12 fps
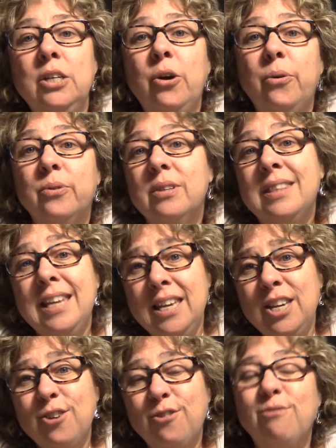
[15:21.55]
no,
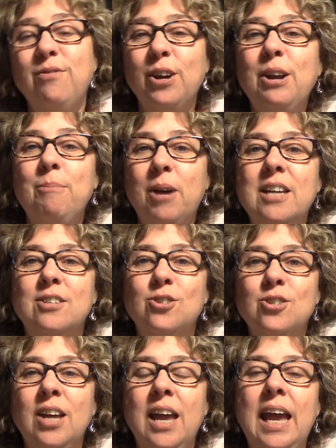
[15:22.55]
thank you very much.